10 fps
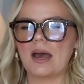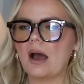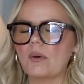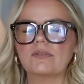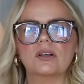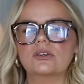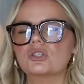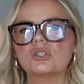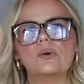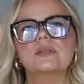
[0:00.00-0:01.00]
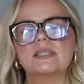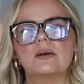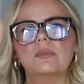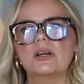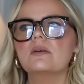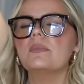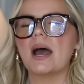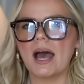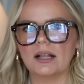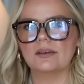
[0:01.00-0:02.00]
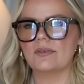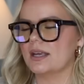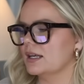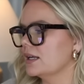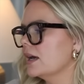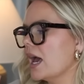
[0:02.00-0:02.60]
However, it looks so similar, but elevated.